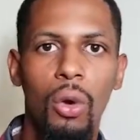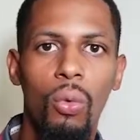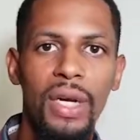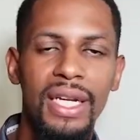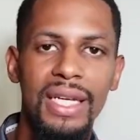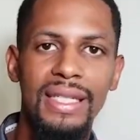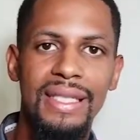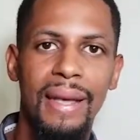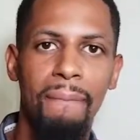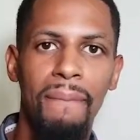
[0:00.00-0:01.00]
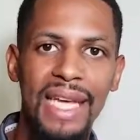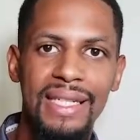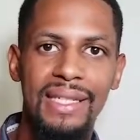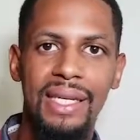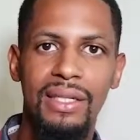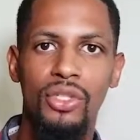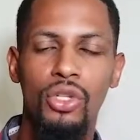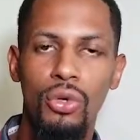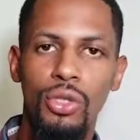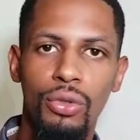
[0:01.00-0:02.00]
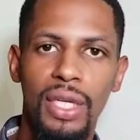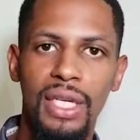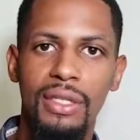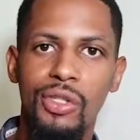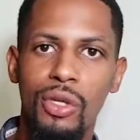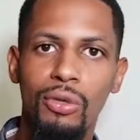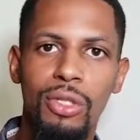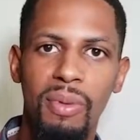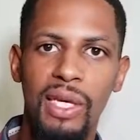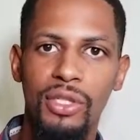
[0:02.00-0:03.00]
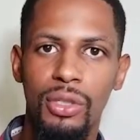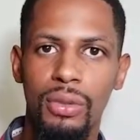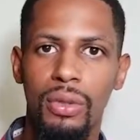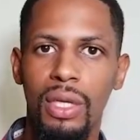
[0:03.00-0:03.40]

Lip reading: what it is that makes us so unique, so special,